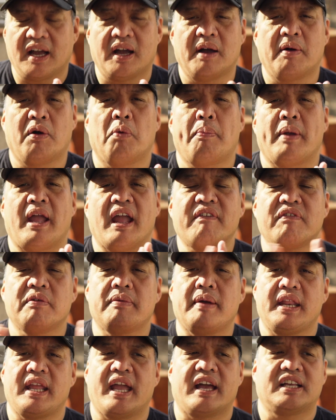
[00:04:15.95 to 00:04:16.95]
Hope
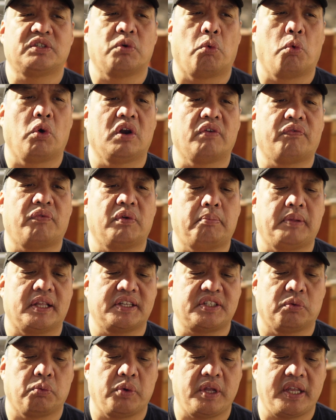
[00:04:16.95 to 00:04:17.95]
everybody has a wonderful,
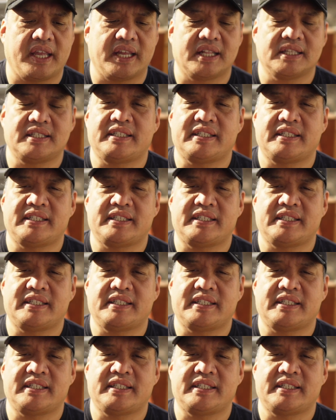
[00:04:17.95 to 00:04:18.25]
blessed weekend.